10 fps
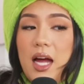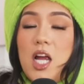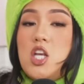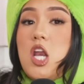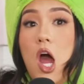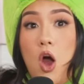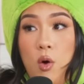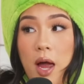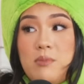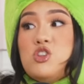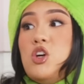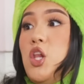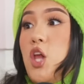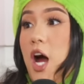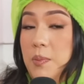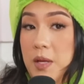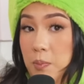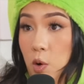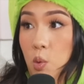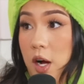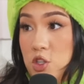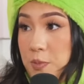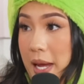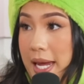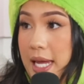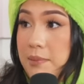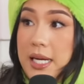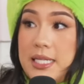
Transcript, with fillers: know, I'm sure a lot of people watch my my